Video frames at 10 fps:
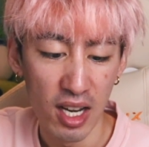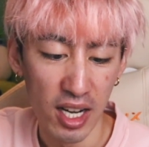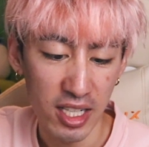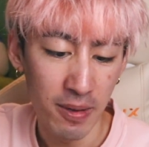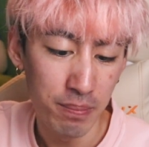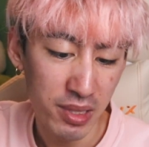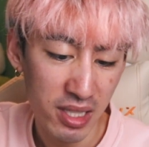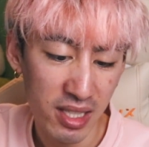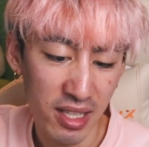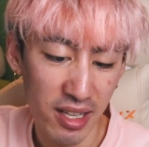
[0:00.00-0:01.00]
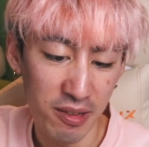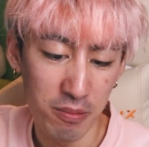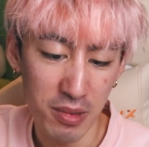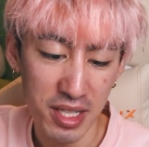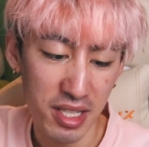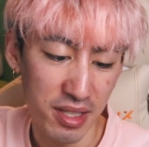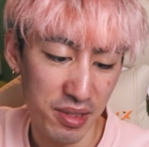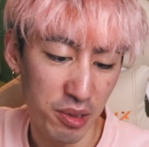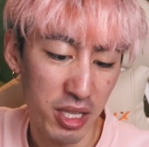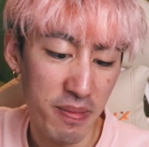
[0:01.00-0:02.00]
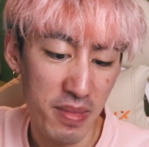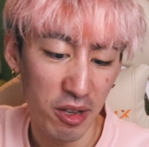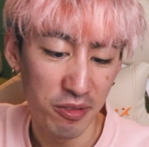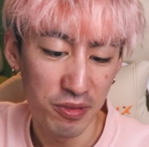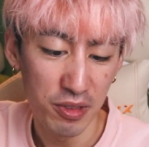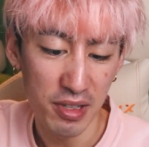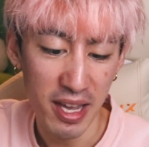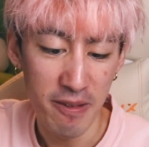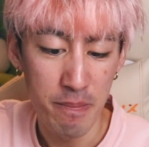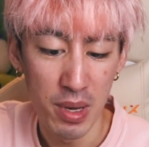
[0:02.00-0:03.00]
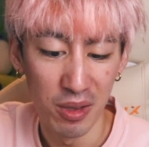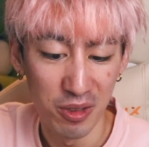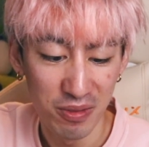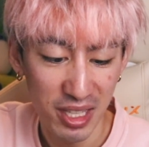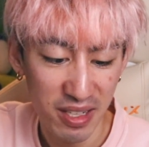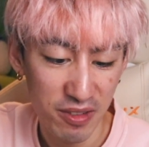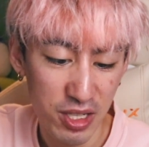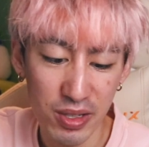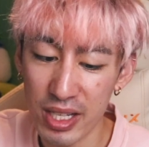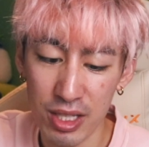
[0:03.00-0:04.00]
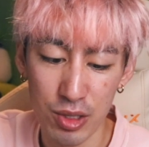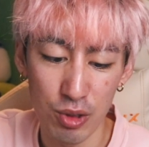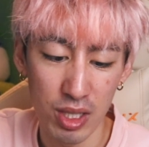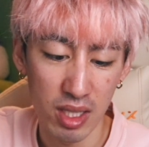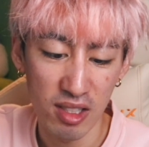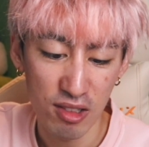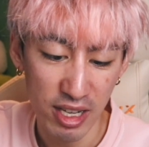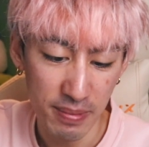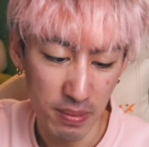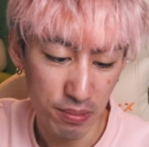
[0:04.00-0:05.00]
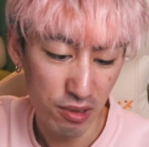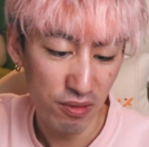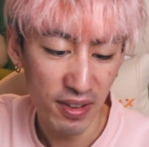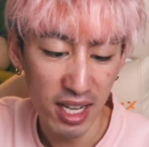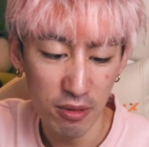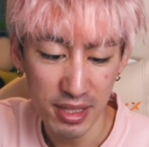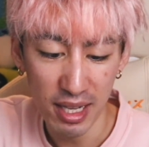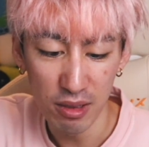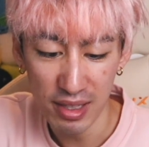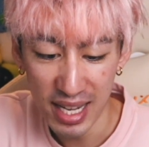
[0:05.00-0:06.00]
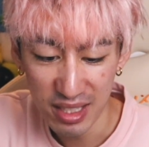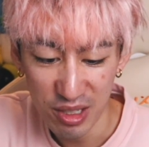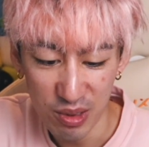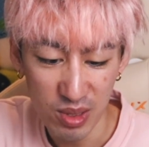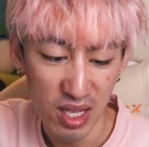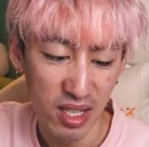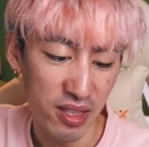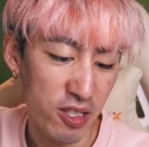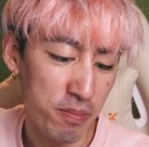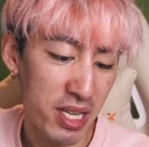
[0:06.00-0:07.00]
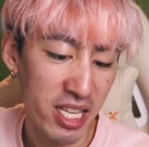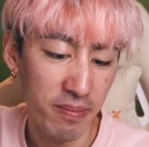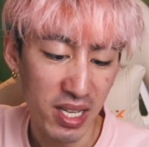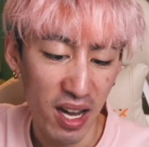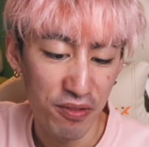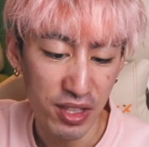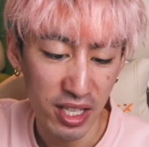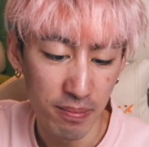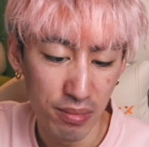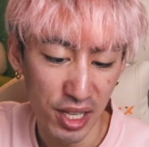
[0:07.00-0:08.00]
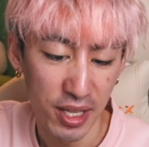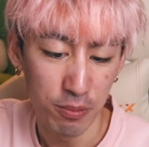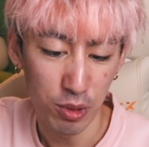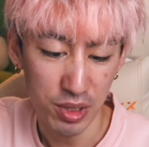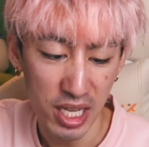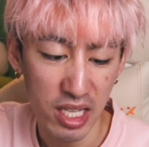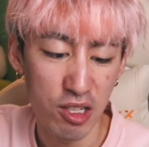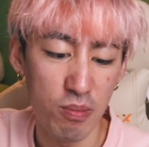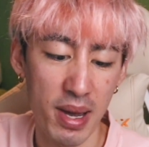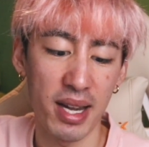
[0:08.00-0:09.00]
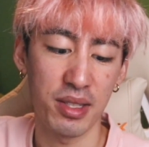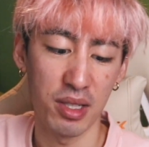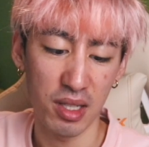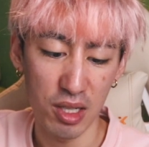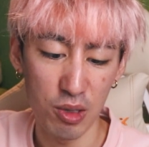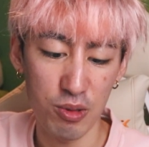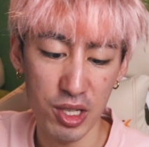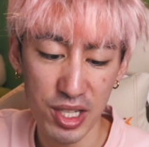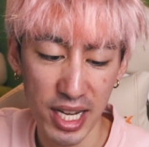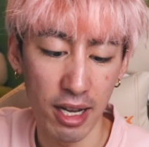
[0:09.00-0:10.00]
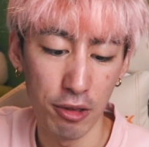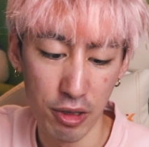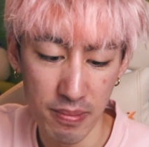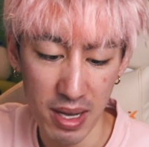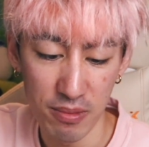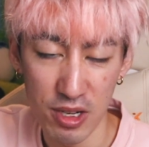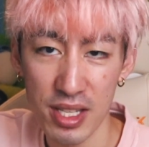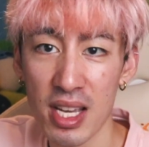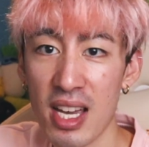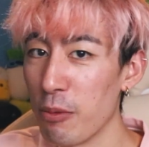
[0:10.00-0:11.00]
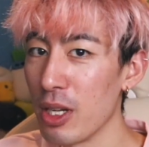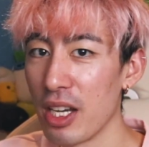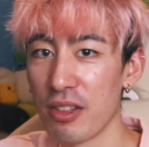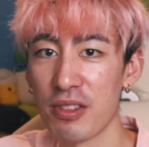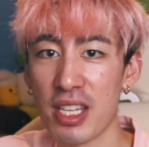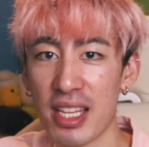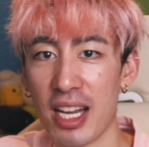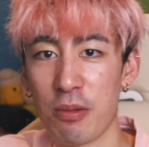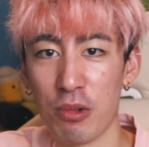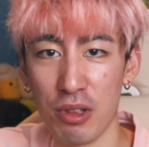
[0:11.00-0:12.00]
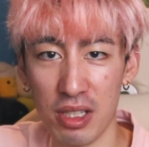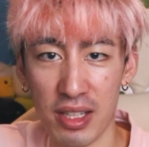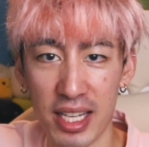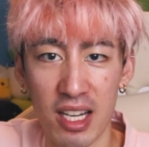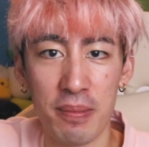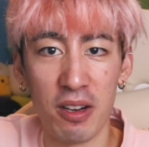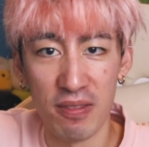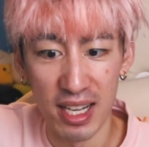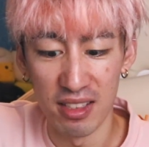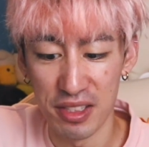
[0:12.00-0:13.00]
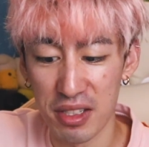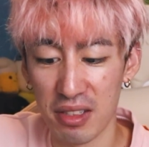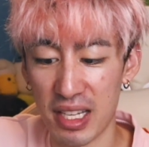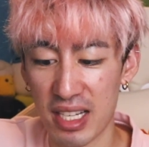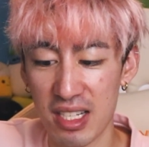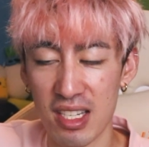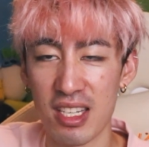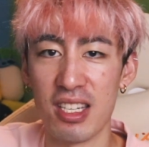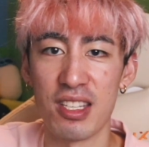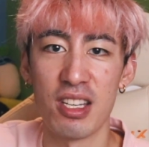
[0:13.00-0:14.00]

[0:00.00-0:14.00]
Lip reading: Accompanying a rich and silky mouthful and mellow flavor, you can enjoy a creamy profile without lactose. This medium caffeinated blend will take you back to cozy childhood memories. And one other thing that I really like about Violet's collection is